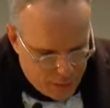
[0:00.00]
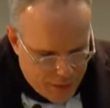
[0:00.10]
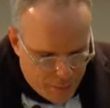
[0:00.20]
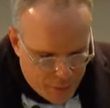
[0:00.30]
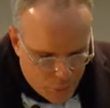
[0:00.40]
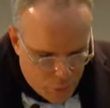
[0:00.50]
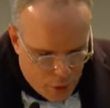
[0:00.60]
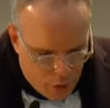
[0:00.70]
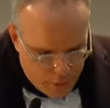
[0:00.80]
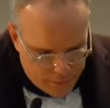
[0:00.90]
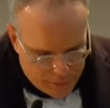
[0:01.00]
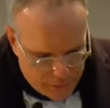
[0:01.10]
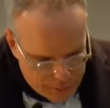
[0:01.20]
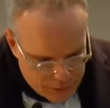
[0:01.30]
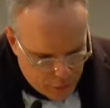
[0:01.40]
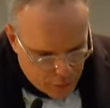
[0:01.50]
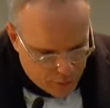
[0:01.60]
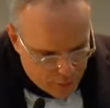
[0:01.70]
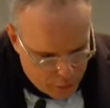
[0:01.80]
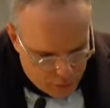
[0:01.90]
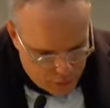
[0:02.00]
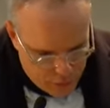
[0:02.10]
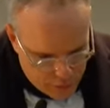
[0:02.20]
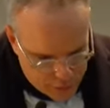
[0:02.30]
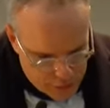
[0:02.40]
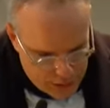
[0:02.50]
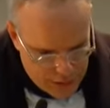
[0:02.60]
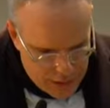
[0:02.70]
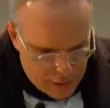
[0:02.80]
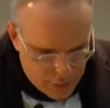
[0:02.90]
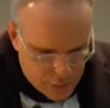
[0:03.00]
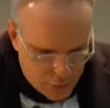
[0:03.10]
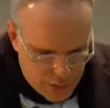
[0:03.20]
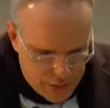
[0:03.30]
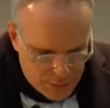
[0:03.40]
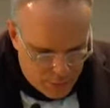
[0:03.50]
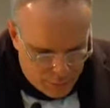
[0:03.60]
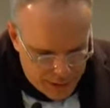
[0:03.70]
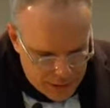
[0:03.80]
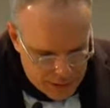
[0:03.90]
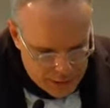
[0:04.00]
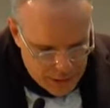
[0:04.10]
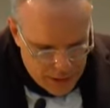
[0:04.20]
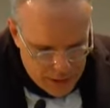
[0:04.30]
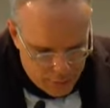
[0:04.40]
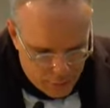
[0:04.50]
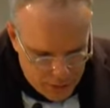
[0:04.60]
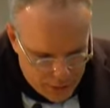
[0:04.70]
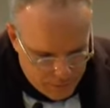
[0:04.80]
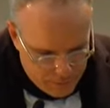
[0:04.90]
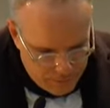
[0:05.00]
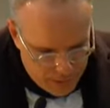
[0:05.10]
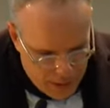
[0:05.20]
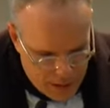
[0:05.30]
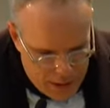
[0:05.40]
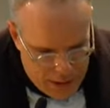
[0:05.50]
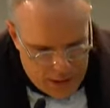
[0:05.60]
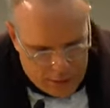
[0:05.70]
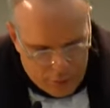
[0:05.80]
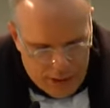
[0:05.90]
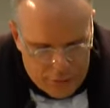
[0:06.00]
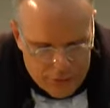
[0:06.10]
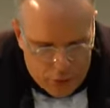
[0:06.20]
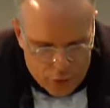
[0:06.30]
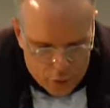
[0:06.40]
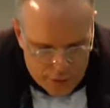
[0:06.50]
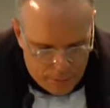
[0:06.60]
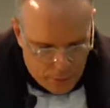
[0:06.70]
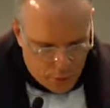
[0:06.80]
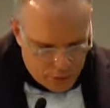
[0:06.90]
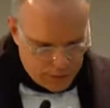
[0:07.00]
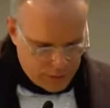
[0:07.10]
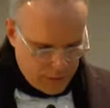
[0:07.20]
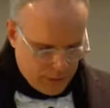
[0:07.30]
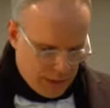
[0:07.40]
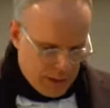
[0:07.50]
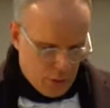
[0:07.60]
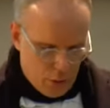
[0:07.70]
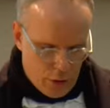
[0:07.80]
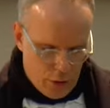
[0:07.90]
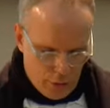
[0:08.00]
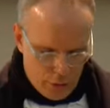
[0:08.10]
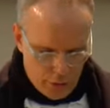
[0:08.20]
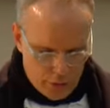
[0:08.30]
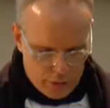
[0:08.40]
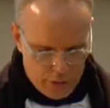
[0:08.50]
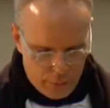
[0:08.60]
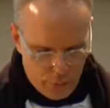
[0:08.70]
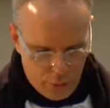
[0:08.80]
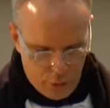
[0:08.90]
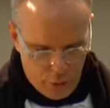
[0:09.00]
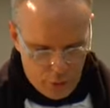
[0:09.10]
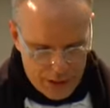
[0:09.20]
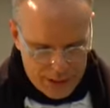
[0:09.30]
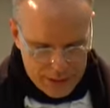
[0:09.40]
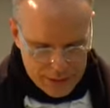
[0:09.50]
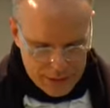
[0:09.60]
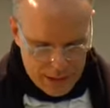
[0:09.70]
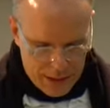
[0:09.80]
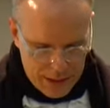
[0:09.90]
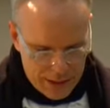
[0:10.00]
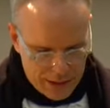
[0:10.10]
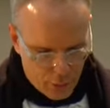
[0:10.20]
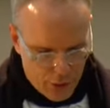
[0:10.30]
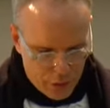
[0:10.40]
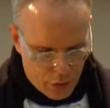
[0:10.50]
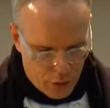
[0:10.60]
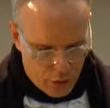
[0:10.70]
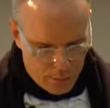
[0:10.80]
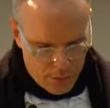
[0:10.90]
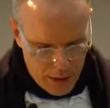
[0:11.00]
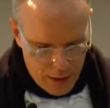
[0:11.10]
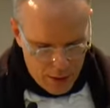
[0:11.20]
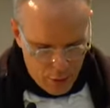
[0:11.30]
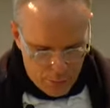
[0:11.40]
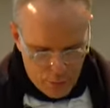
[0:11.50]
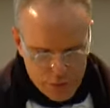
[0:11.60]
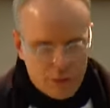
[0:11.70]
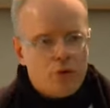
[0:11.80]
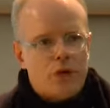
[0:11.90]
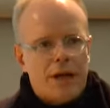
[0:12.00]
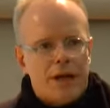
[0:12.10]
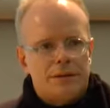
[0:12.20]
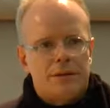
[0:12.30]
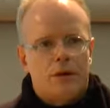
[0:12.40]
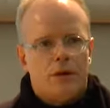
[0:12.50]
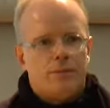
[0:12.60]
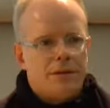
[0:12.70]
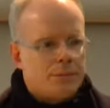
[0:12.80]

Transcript: Remembering War is another book of Jay and also Dreams of Peace and Freedom. Together with Antoine Prost, he co-authored the book René Cassin et les droits de l'homme, Le projet d'une génération.